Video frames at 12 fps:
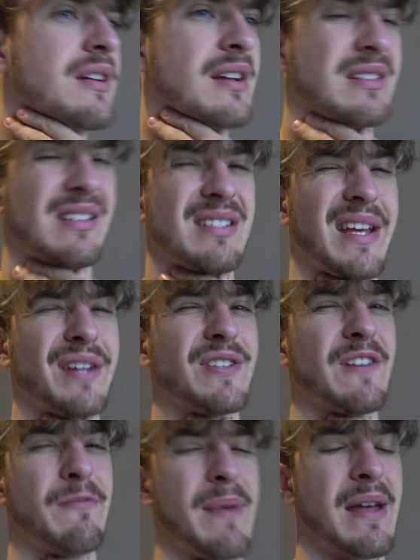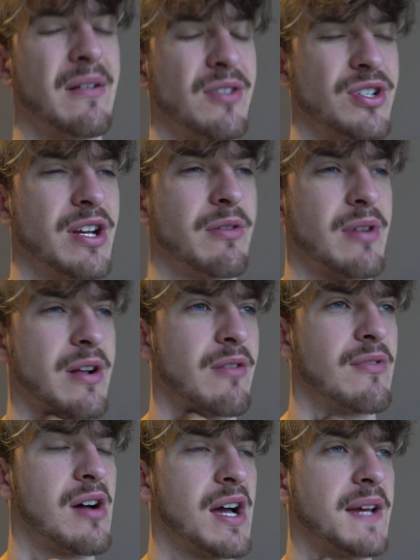it's a six loaf bed. I'll show you when it
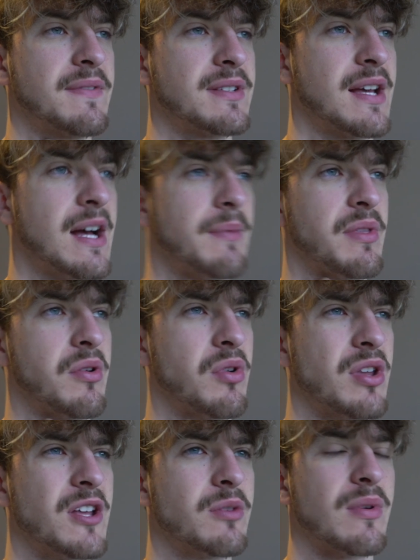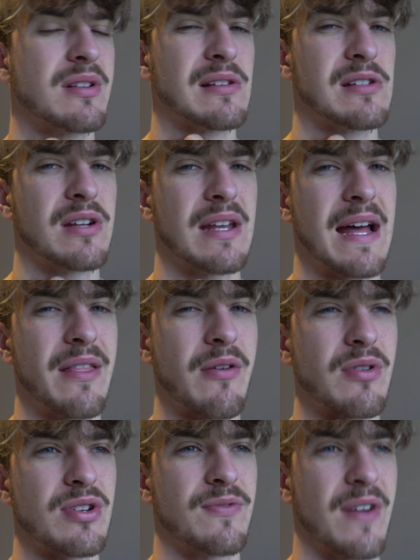arrives. Um, the, all the other ones I was looking at, they
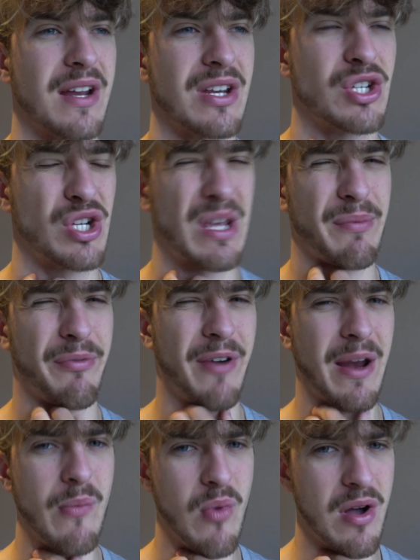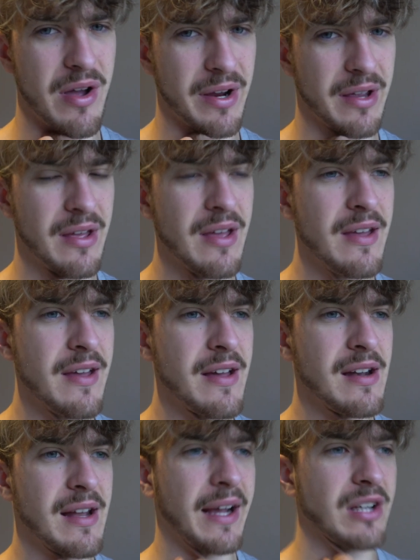were just fucking cheap framework.
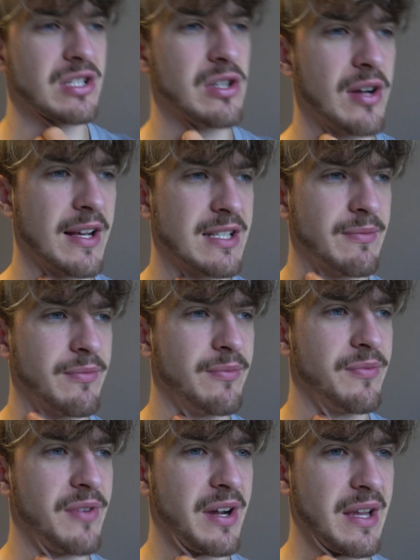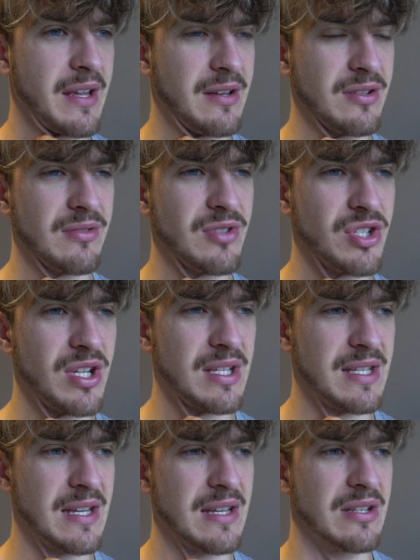Like it just looked like some fucking
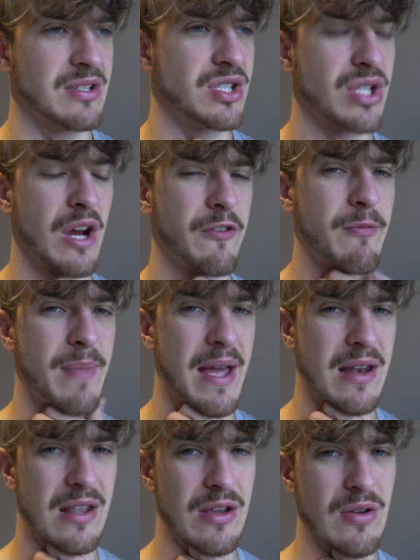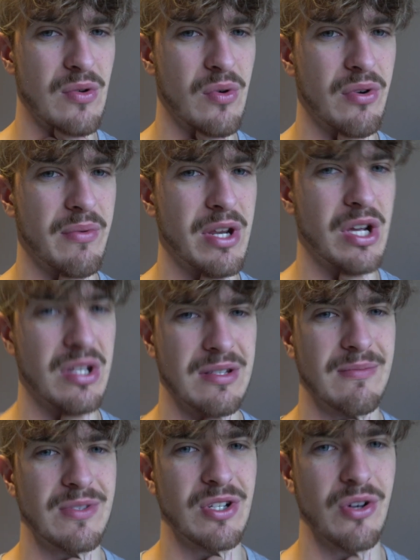shitty sofa bed that you'd order when you go to
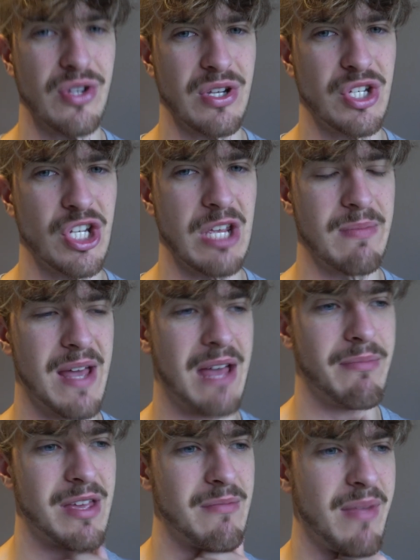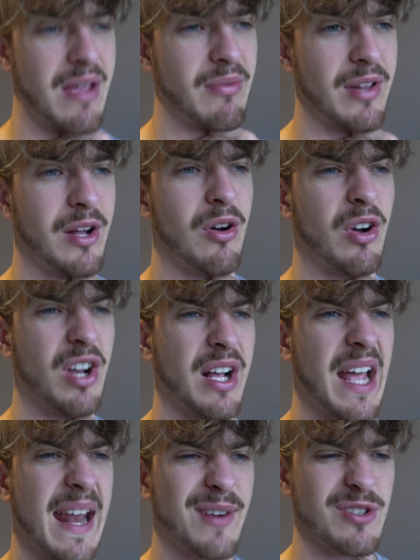some dodgy cheap Airbnb and it's like, oh, can I
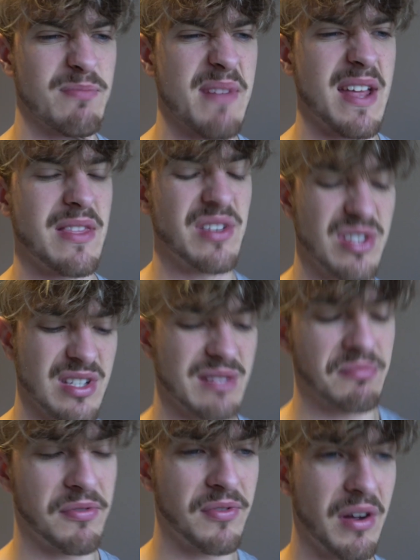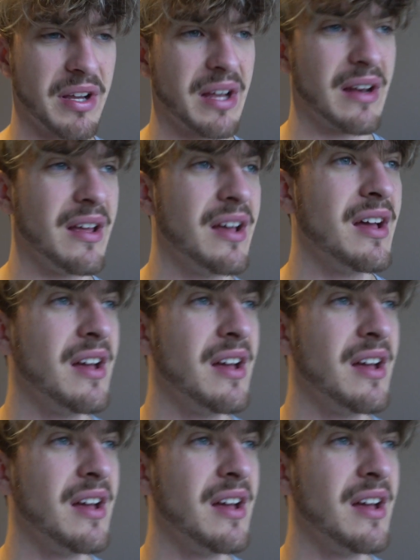get an extra bed? And it's just some fucking